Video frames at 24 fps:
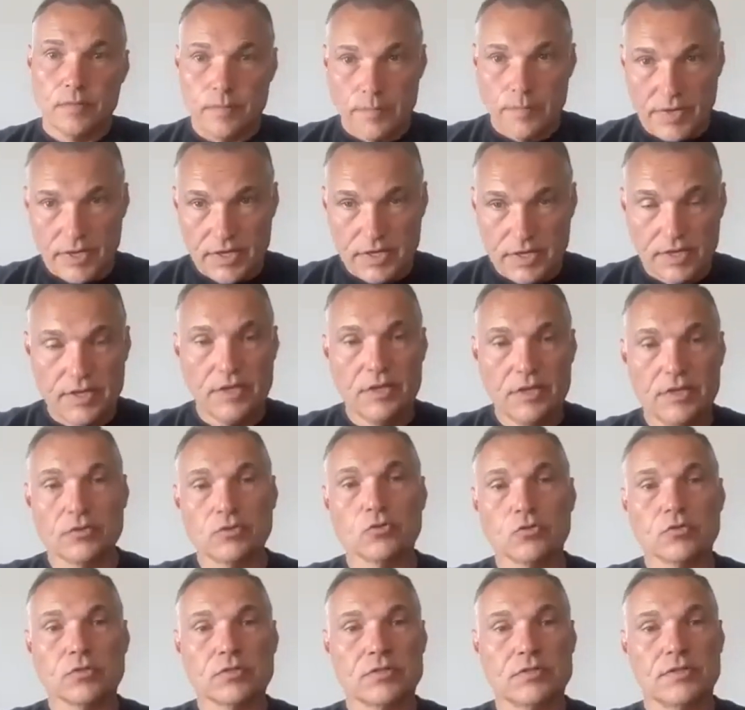Being
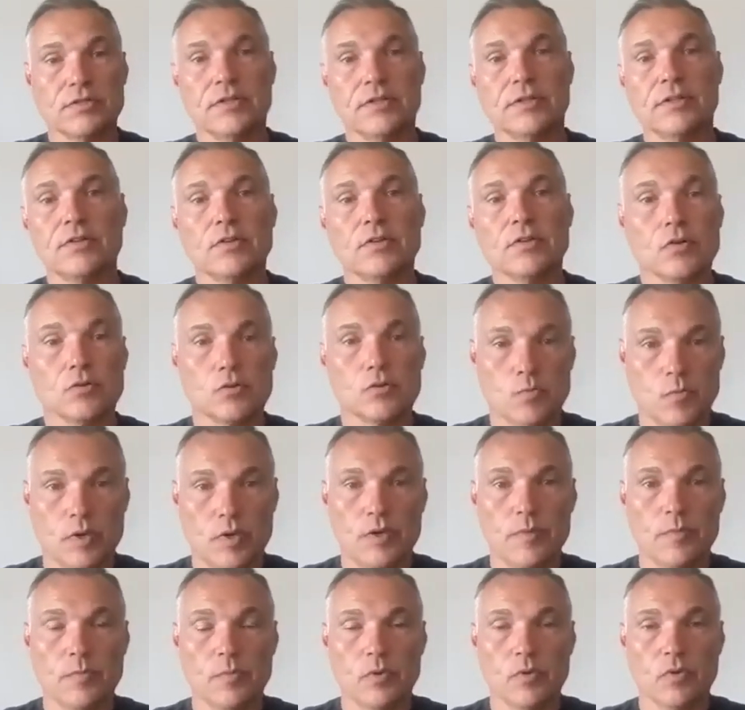interested in those
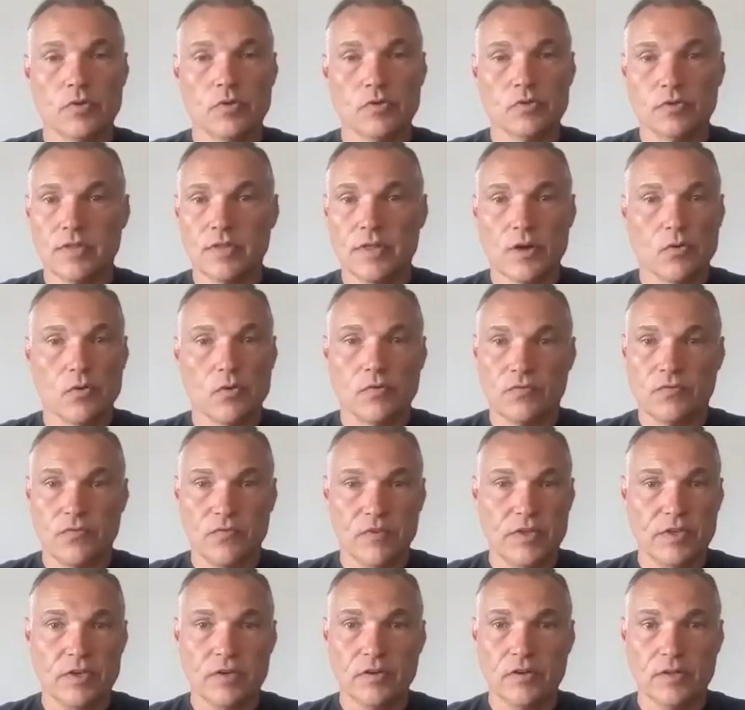people so they don't
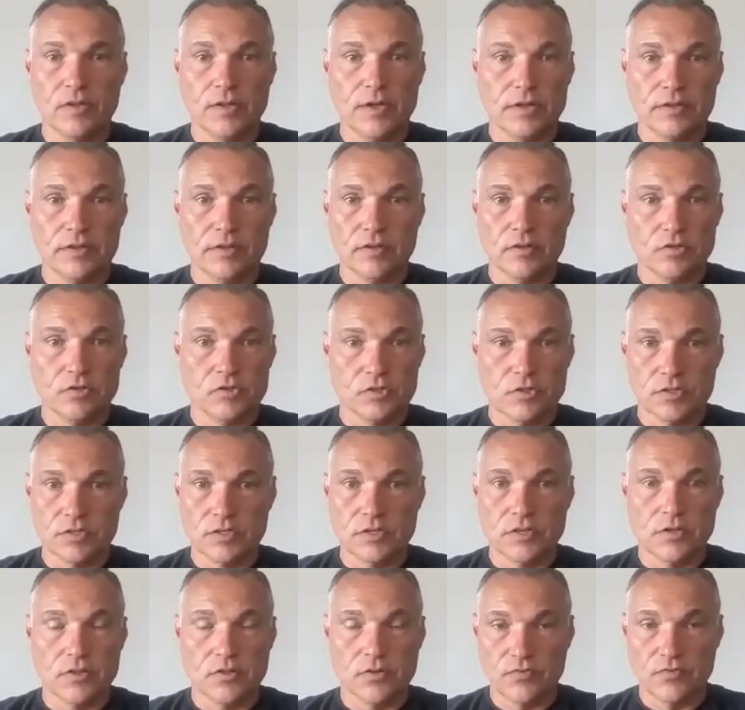feel like they're just
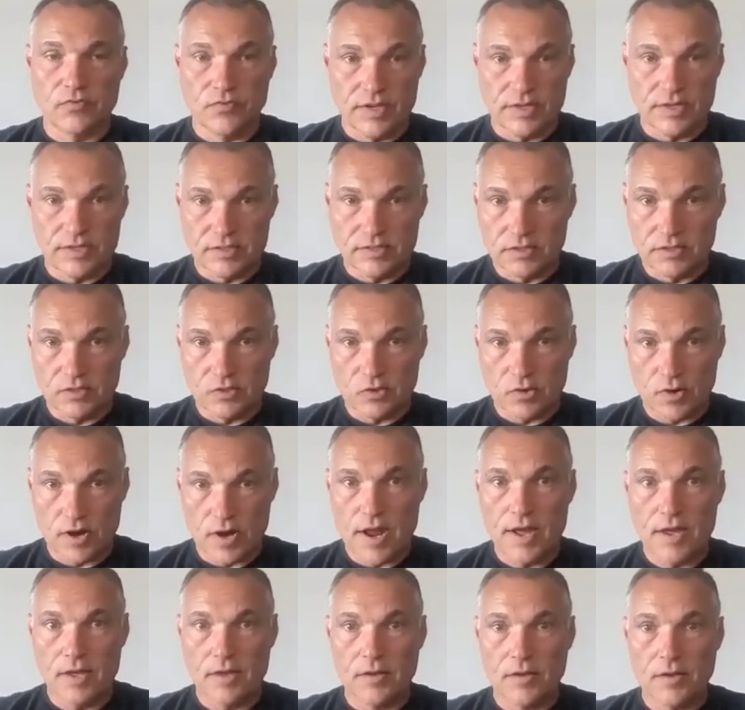another face in the
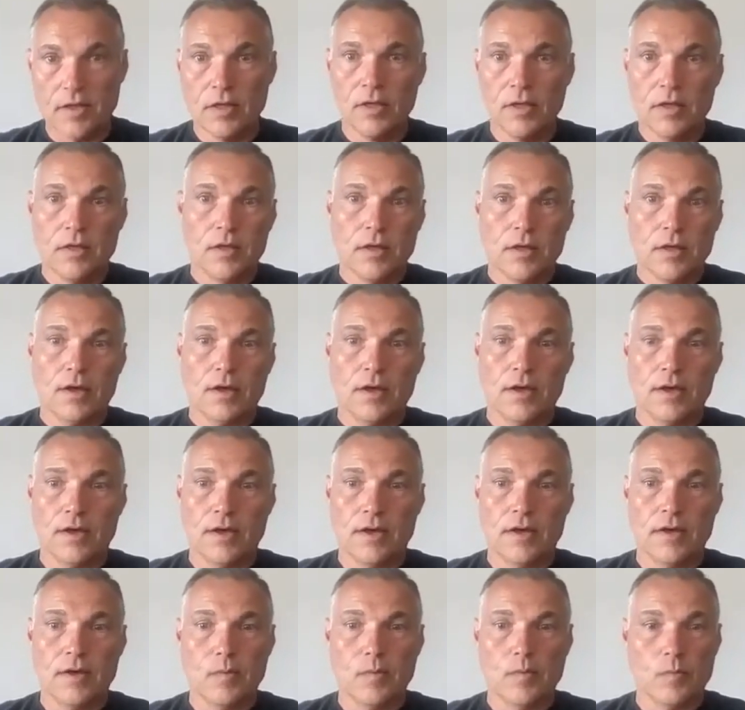crowd,
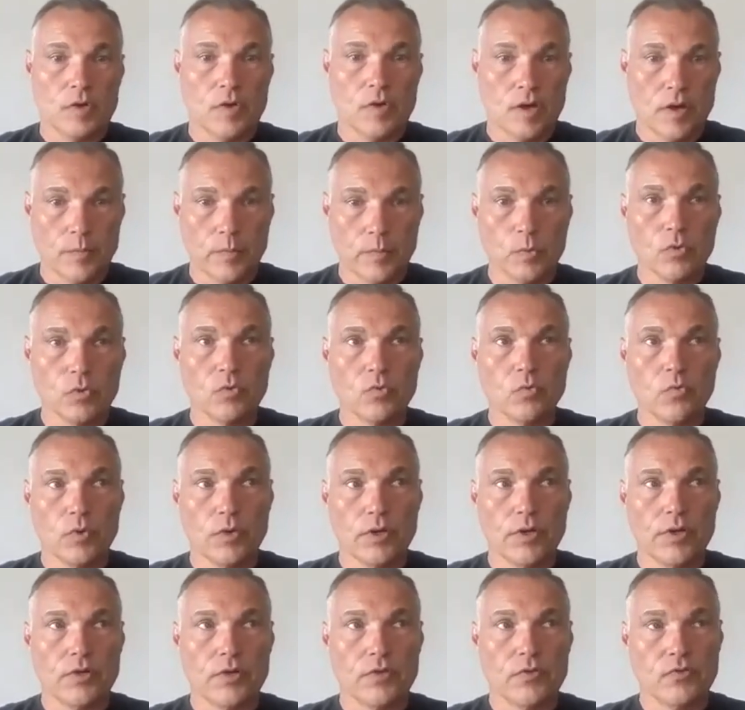coupled
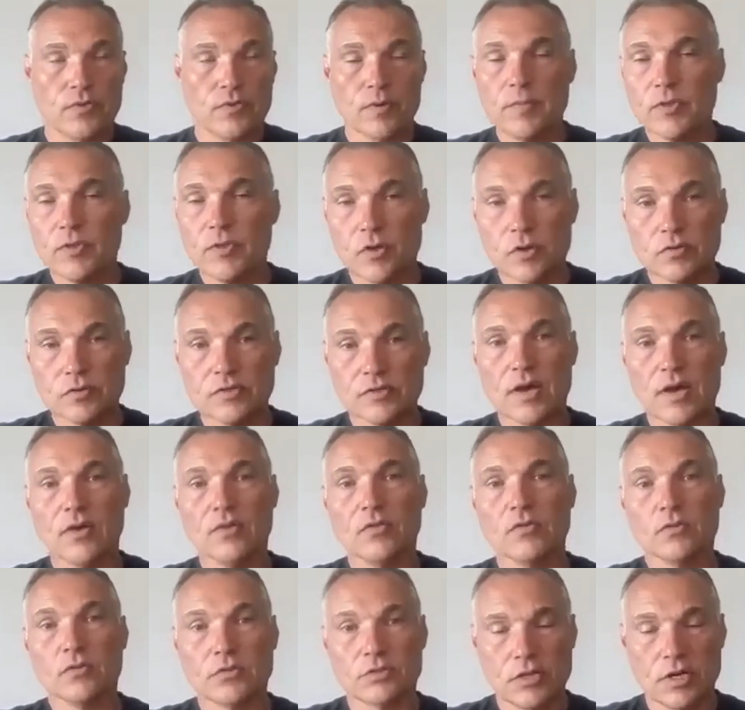with some of those
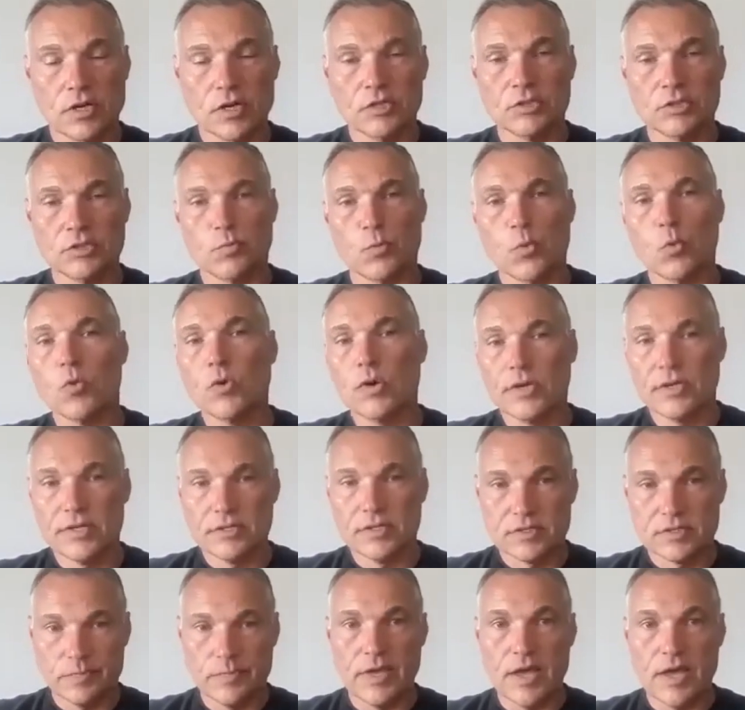other touch
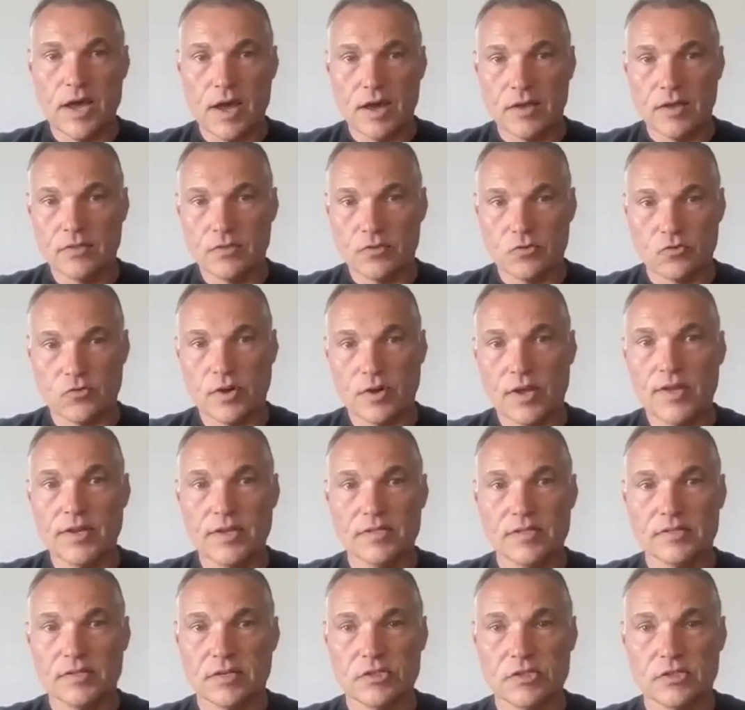points beyond the
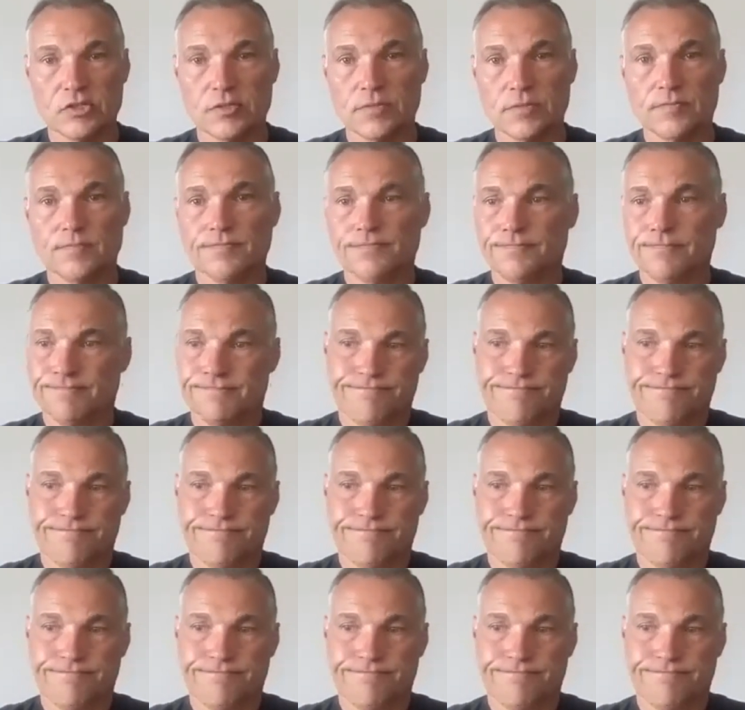training session.